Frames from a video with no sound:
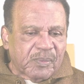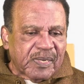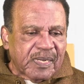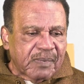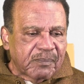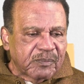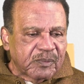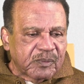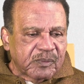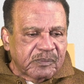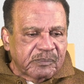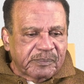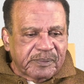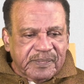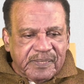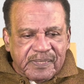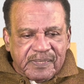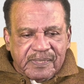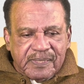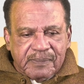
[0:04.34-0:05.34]
The Palm
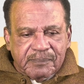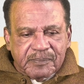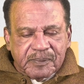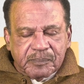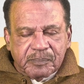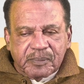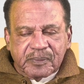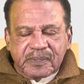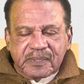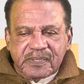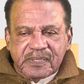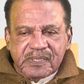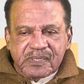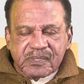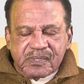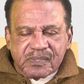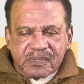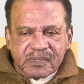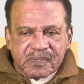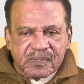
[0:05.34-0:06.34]
Room became the
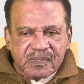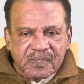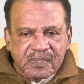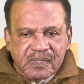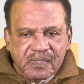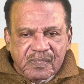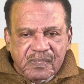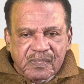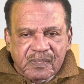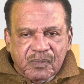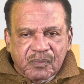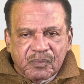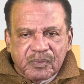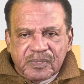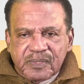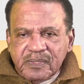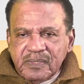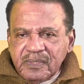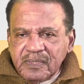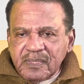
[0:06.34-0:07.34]
place
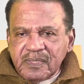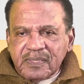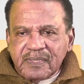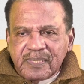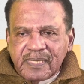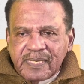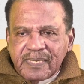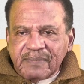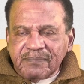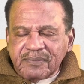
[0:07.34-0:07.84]
where young